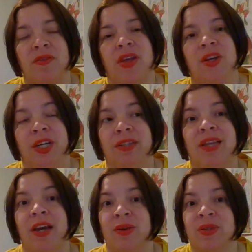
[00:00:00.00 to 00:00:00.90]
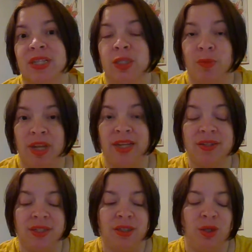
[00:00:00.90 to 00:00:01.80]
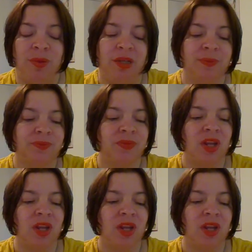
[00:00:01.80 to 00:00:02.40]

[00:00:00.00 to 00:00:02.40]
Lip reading: Father Nectarios, explained it to me.